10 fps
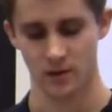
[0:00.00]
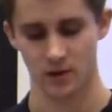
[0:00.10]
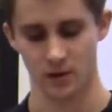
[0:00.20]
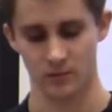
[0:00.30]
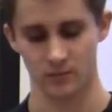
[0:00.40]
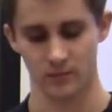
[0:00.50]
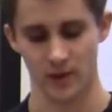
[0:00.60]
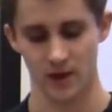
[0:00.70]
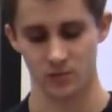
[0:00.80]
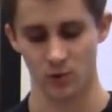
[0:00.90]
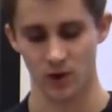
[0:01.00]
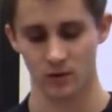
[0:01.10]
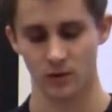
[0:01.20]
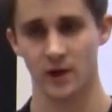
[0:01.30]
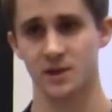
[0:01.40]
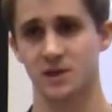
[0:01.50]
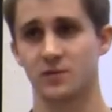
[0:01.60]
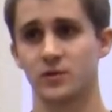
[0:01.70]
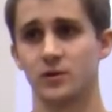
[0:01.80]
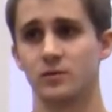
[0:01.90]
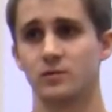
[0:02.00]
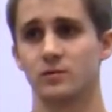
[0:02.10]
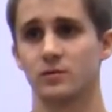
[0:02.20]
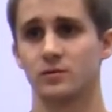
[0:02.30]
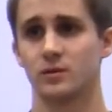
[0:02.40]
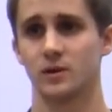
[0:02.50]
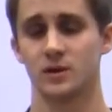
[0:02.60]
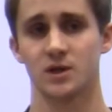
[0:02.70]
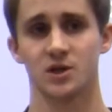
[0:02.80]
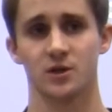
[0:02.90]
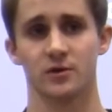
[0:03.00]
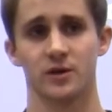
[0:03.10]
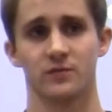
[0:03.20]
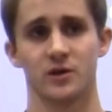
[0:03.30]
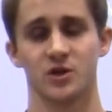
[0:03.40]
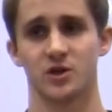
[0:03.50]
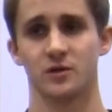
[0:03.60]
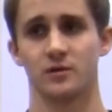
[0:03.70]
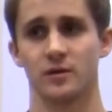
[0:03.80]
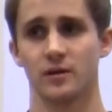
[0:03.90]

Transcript: as well as giving you the dictionary definition